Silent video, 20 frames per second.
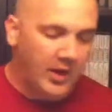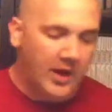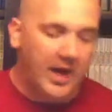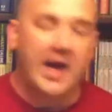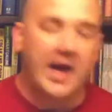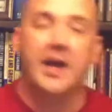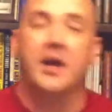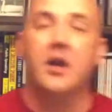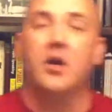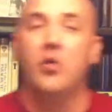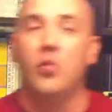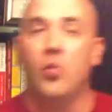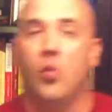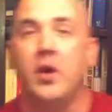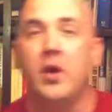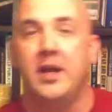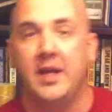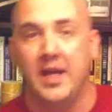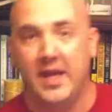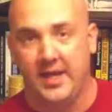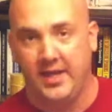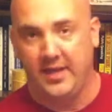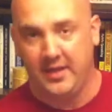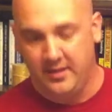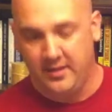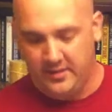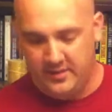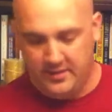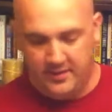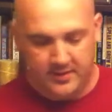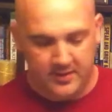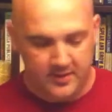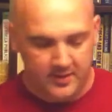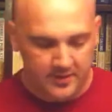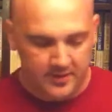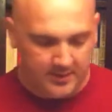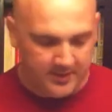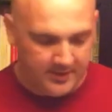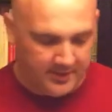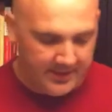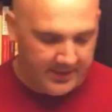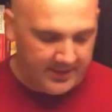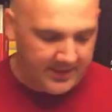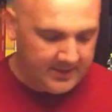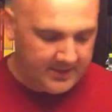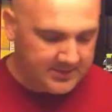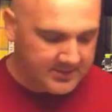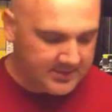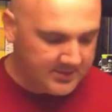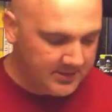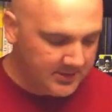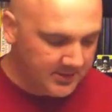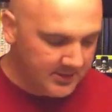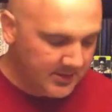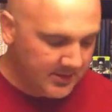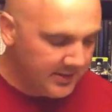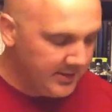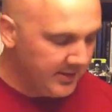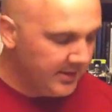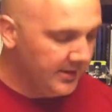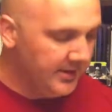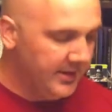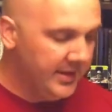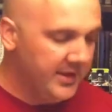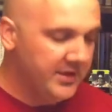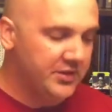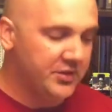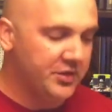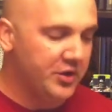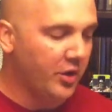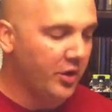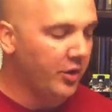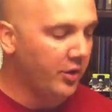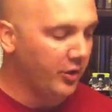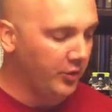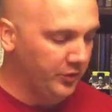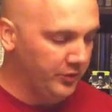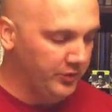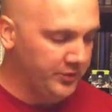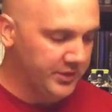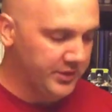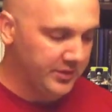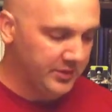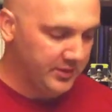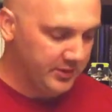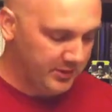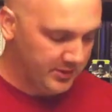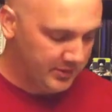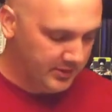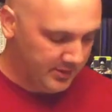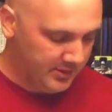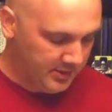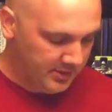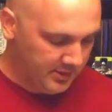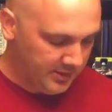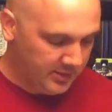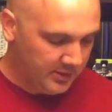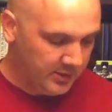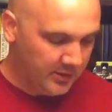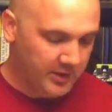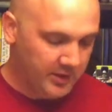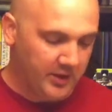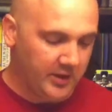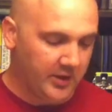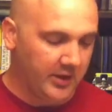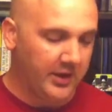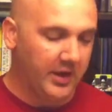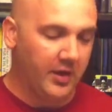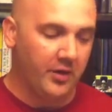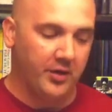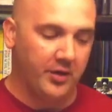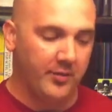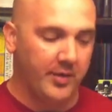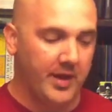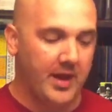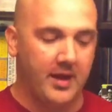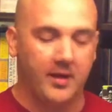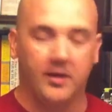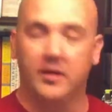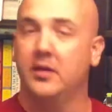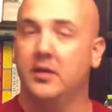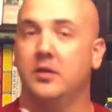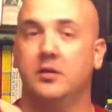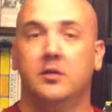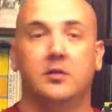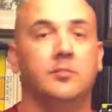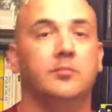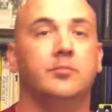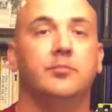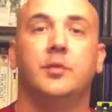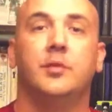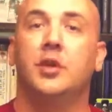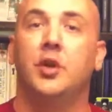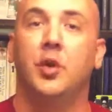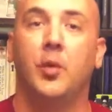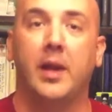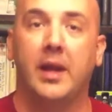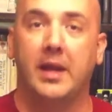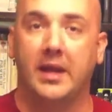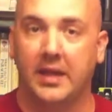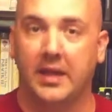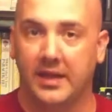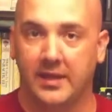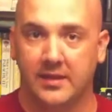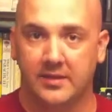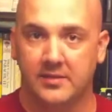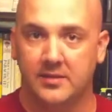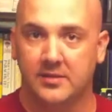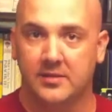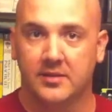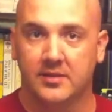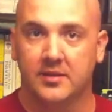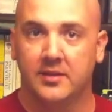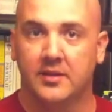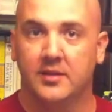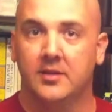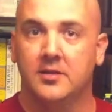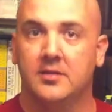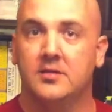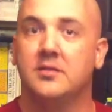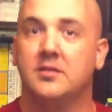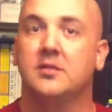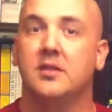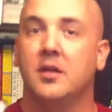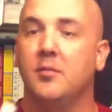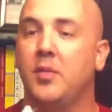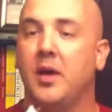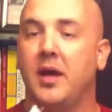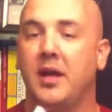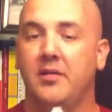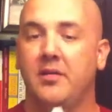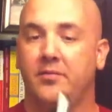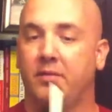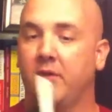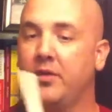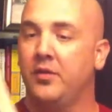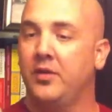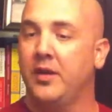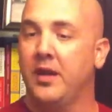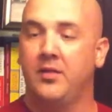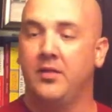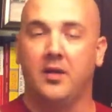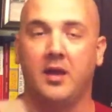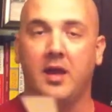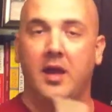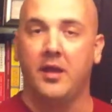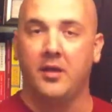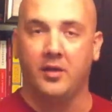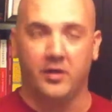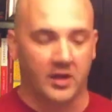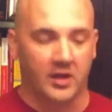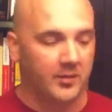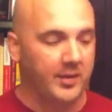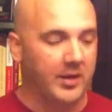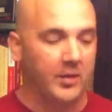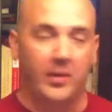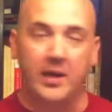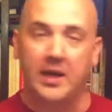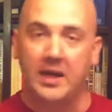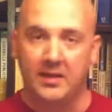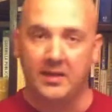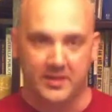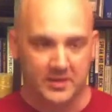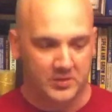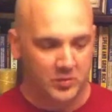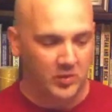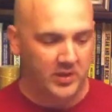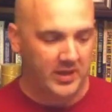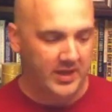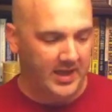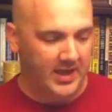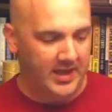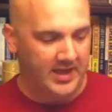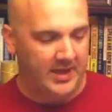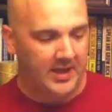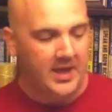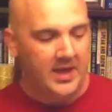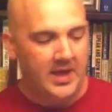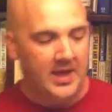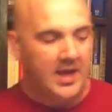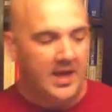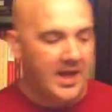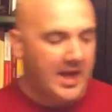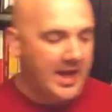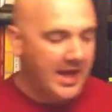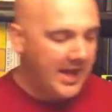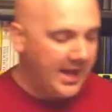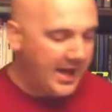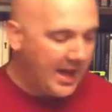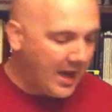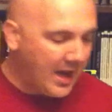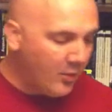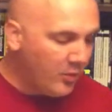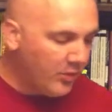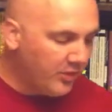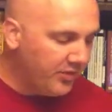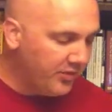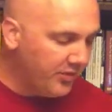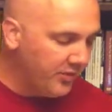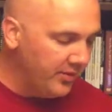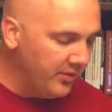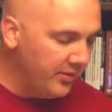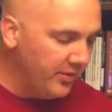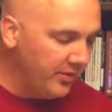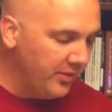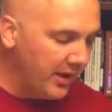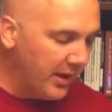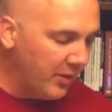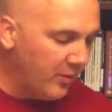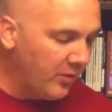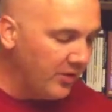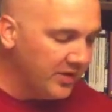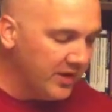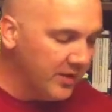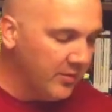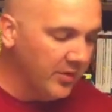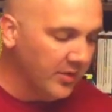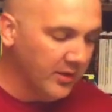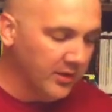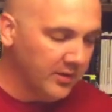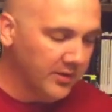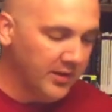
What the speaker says: I know one day these journals are going to go to my grandkids. Somebody further down the line are going to be reading this one day, and I want them to,